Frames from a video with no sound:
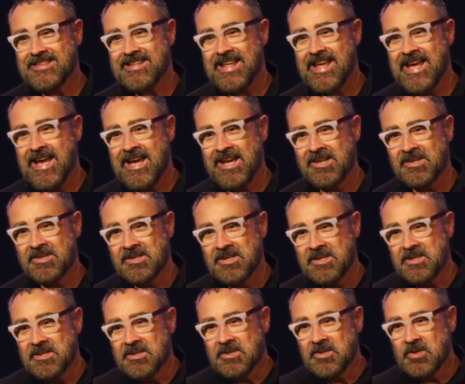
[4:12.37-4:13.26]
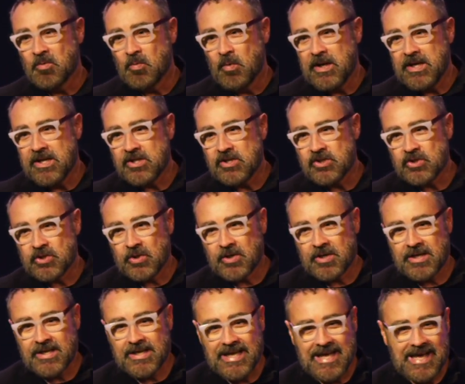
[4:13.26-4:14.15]
And we
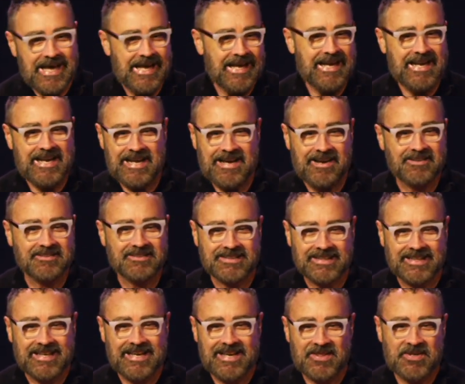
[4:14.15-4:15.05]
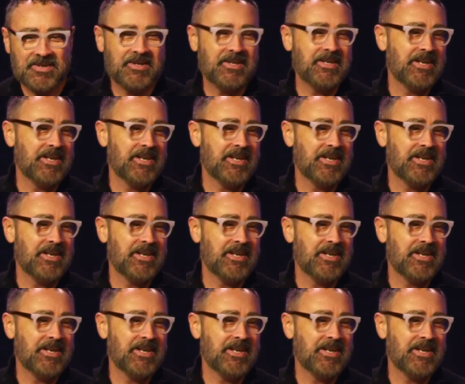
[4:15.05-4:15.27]
enjoy hanging out together.